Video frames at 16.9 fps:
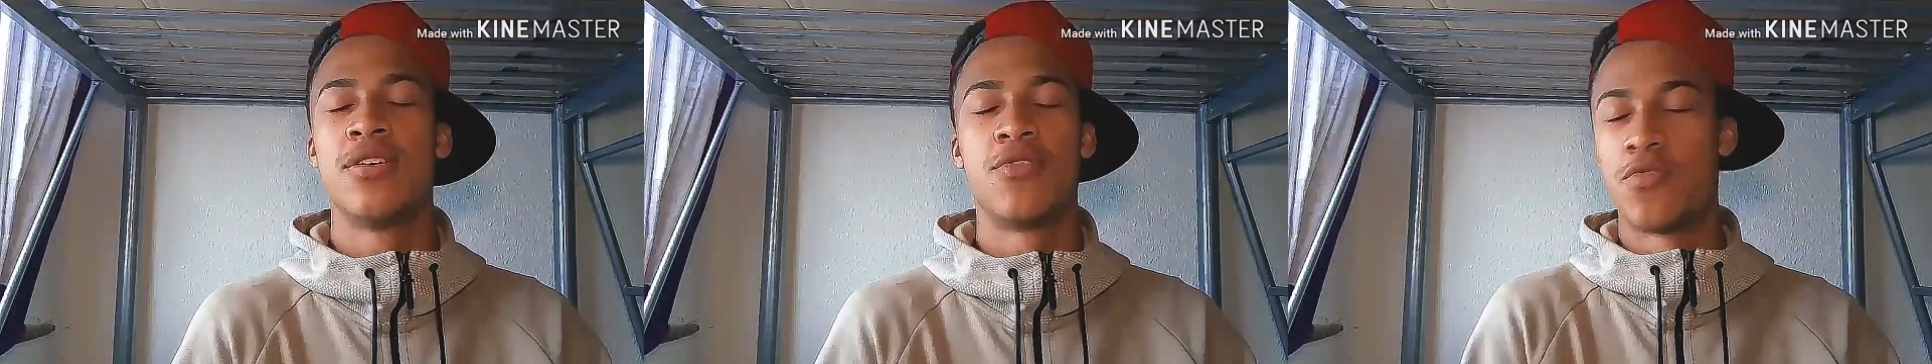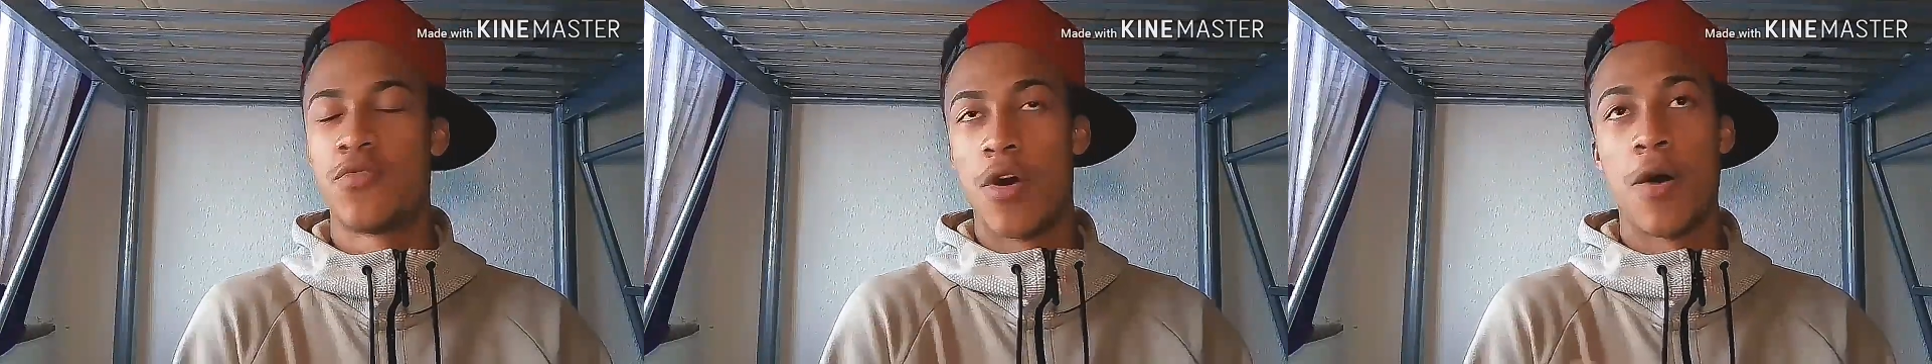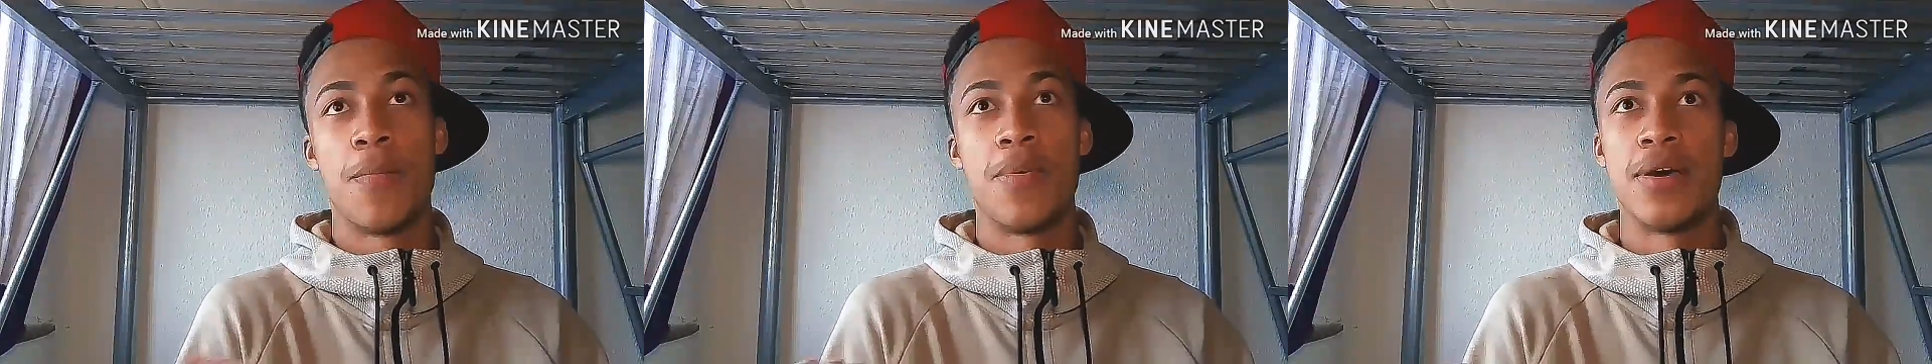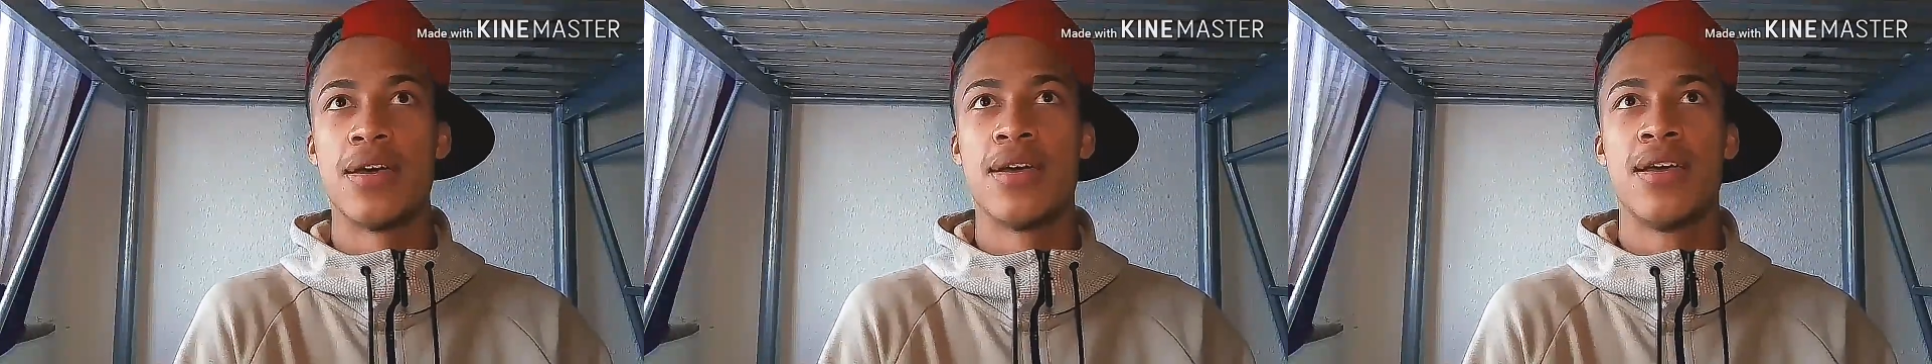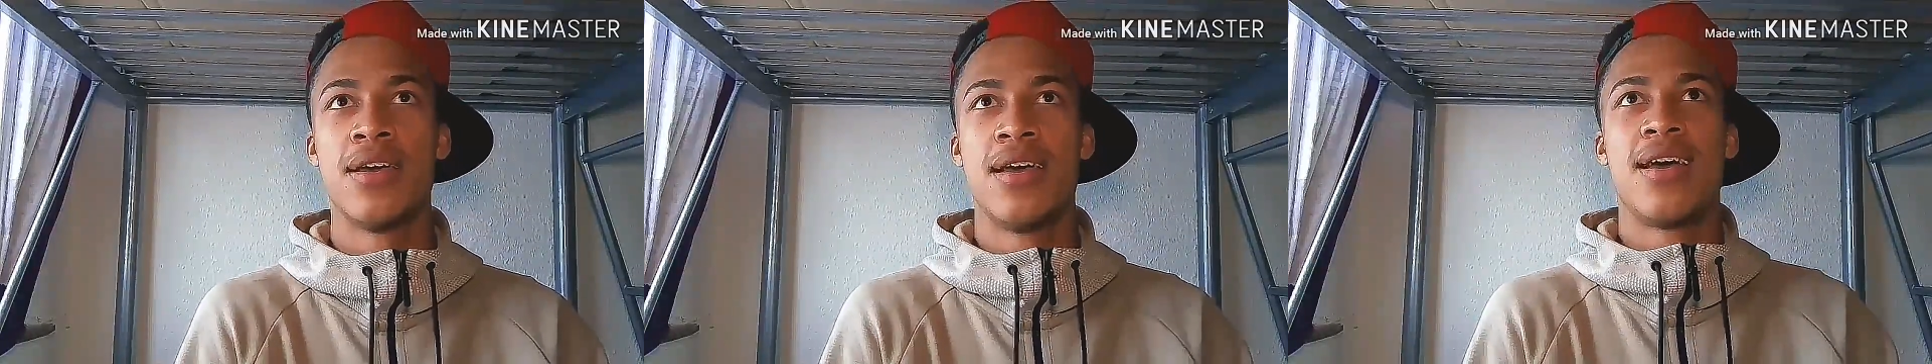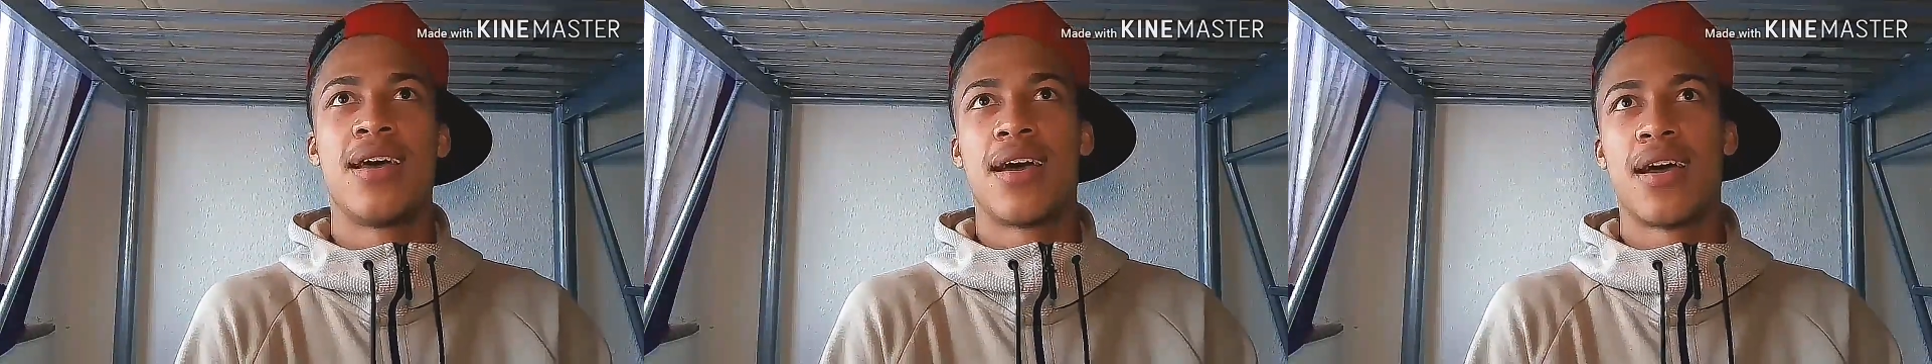rob it,
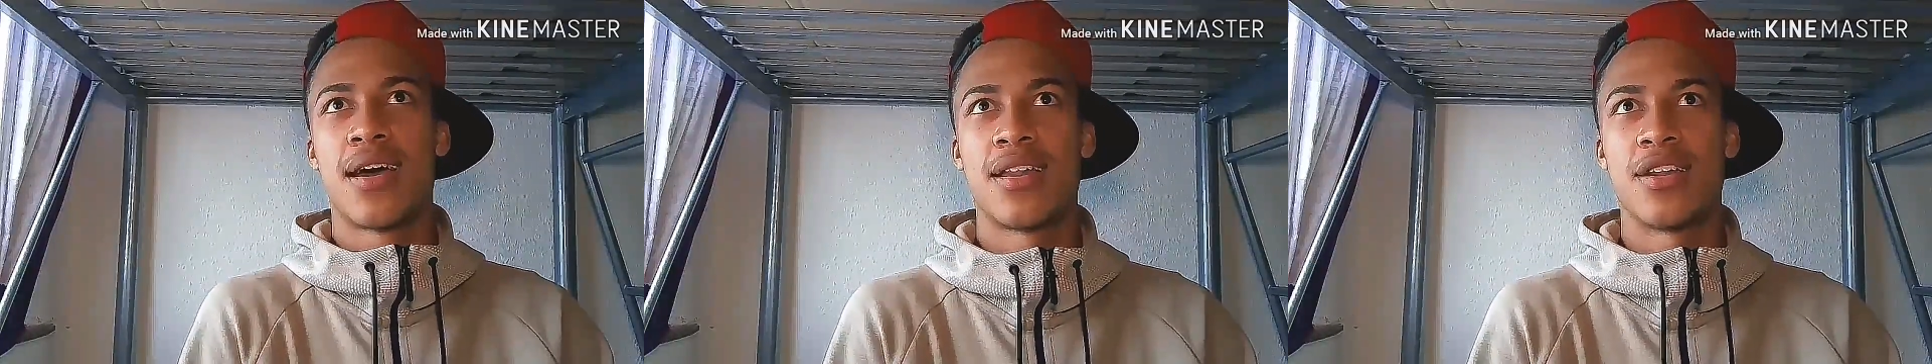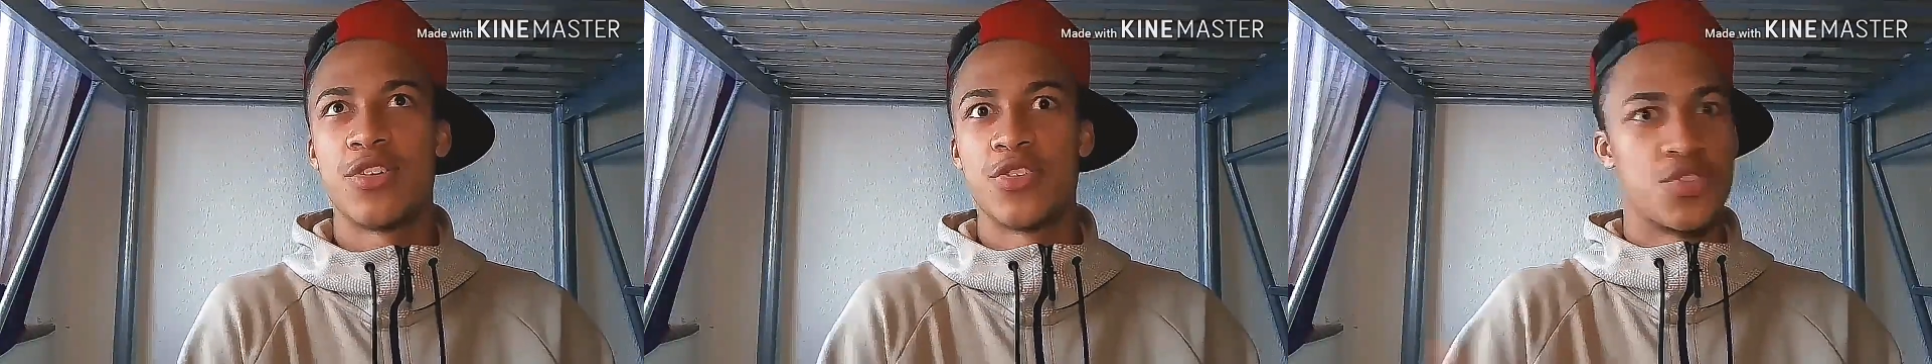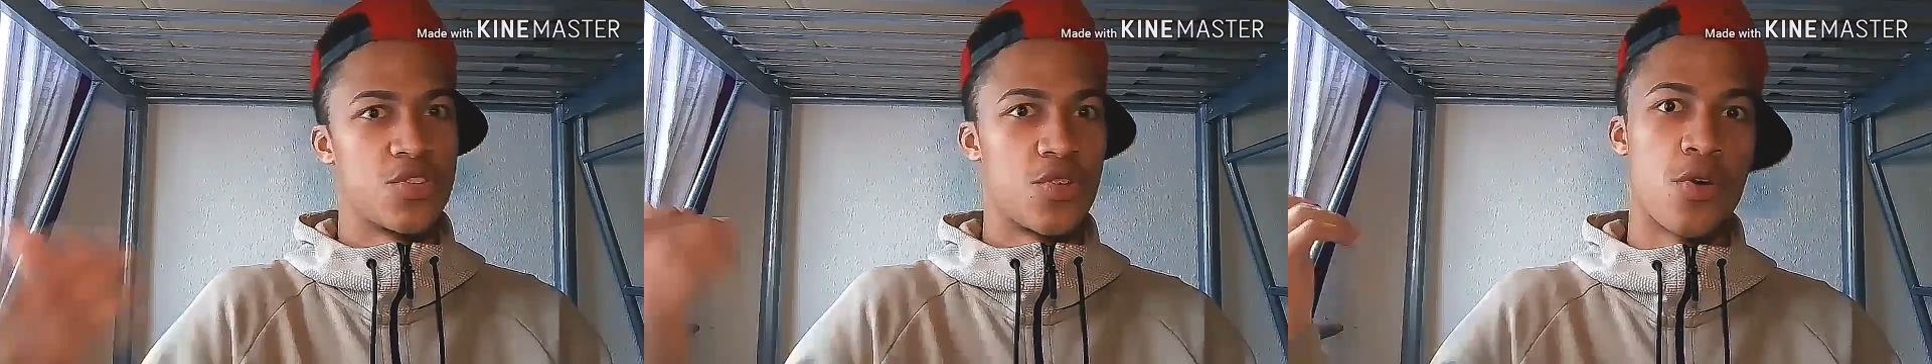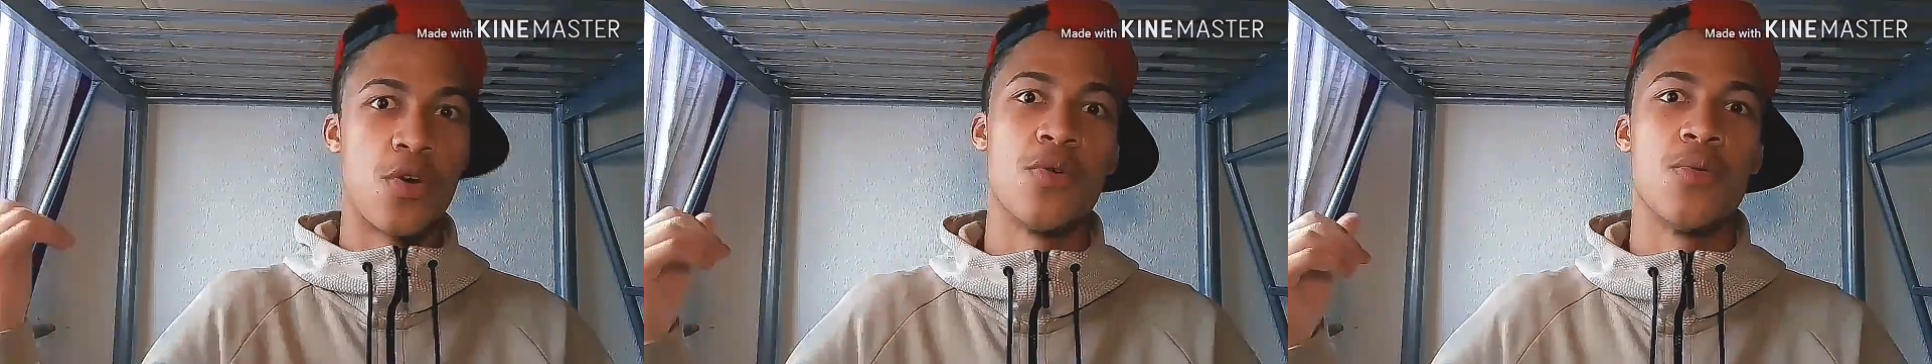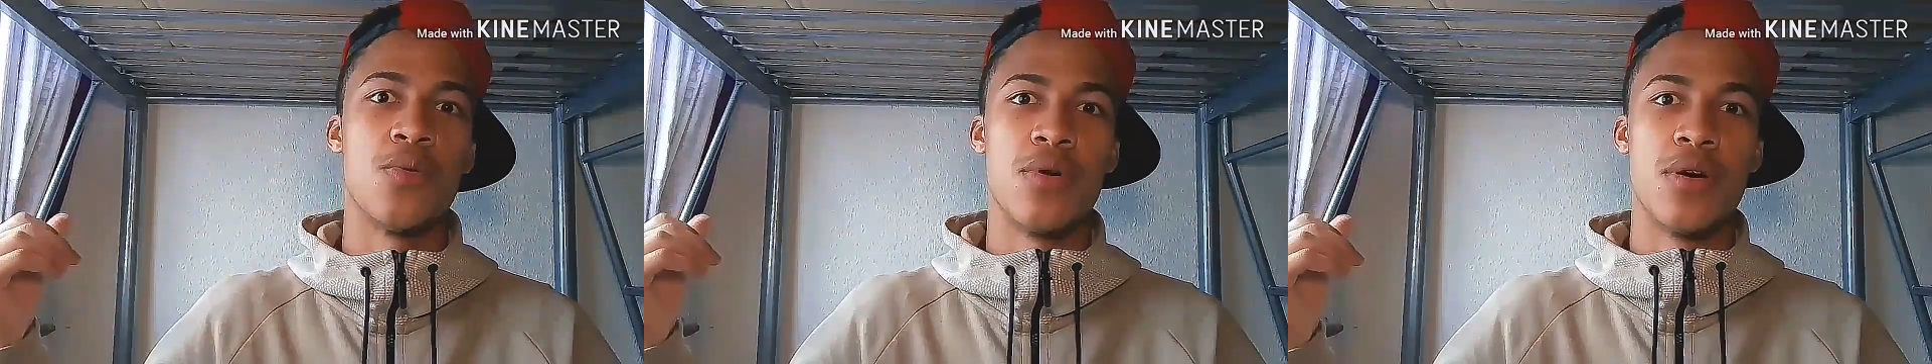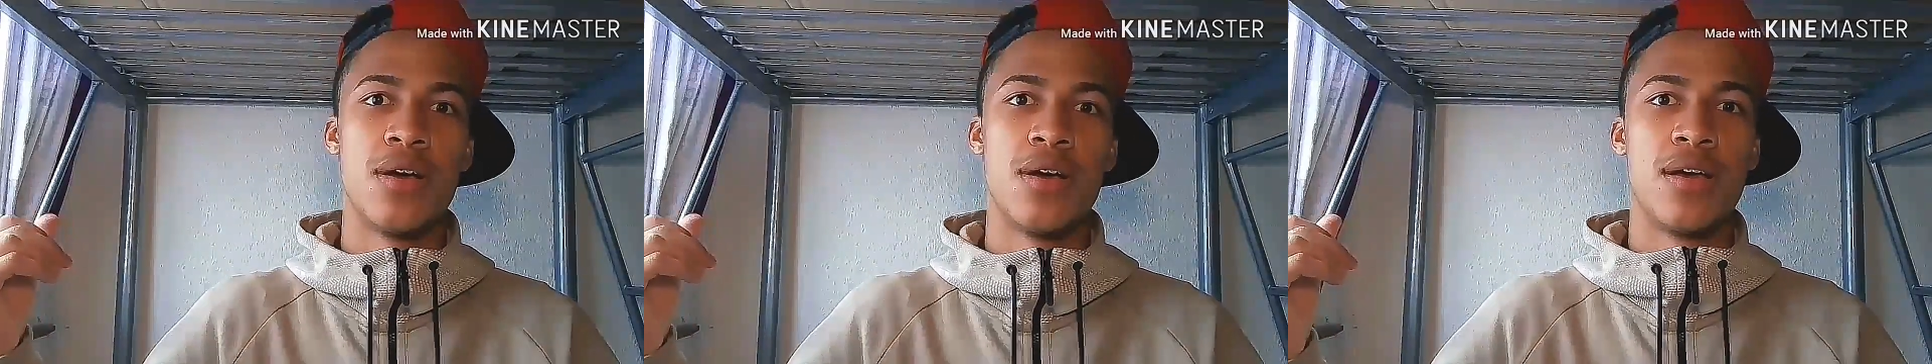and then just
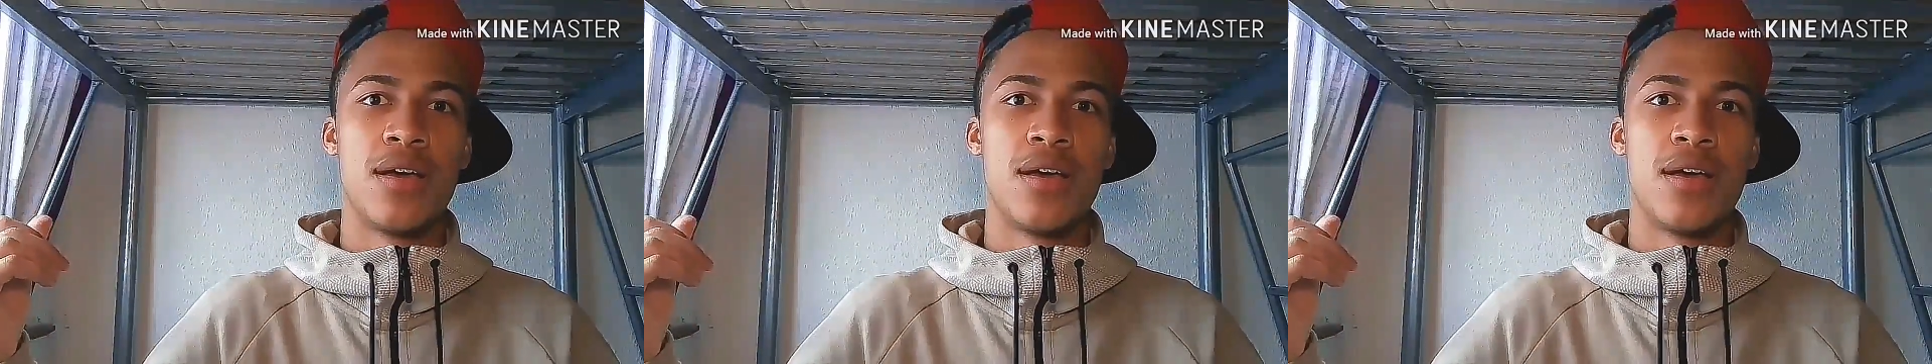go.